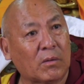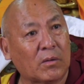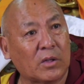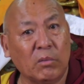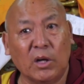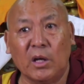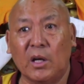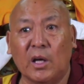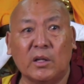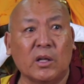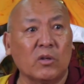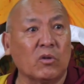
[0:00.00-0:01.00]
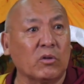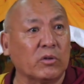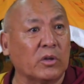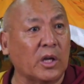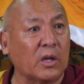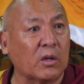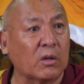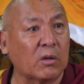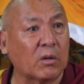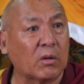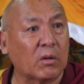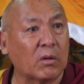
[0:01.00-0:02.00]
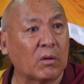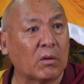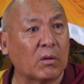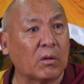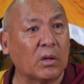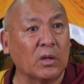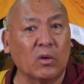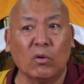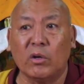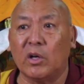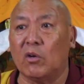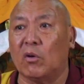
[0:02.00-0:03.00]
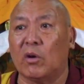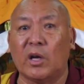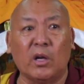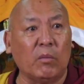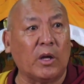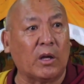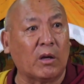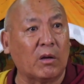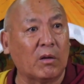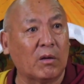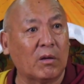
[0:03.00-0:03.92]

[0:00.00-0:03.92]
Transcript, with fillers: Similarly, others also need, including your enemy.